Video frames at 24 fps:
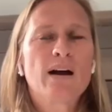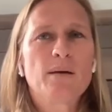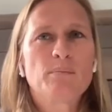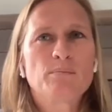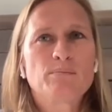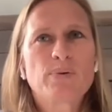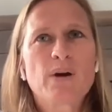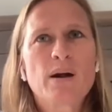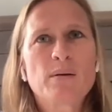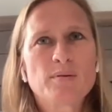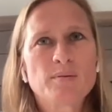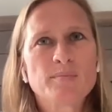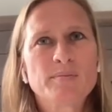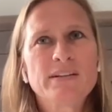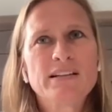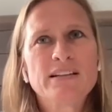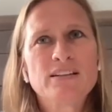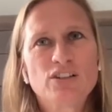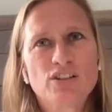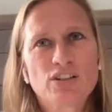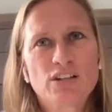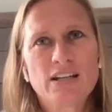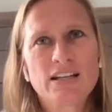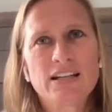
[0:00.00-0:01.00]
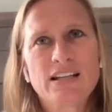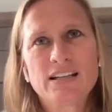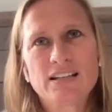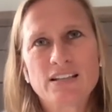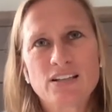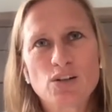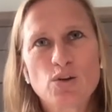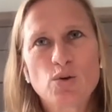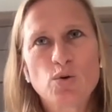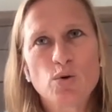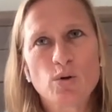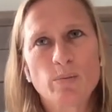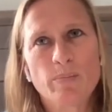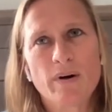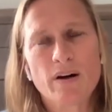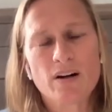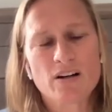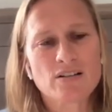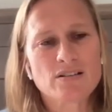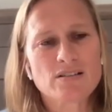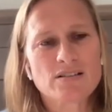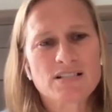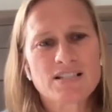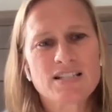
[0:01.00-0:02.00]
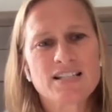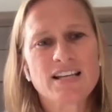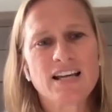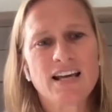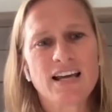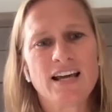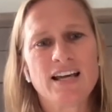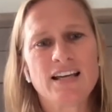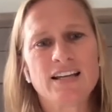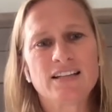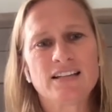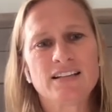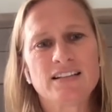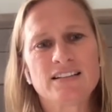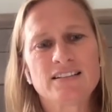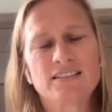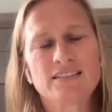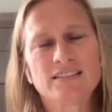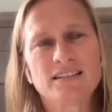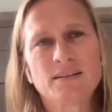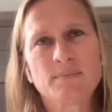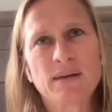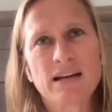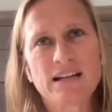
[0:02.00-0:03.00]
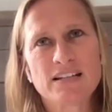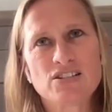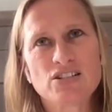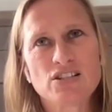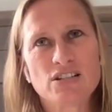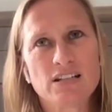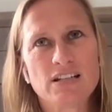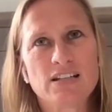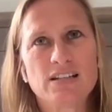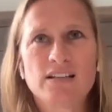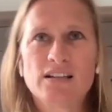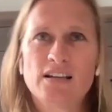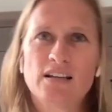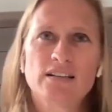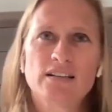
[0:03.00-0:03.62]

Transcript: I'm probably looking at the cool barns and imagining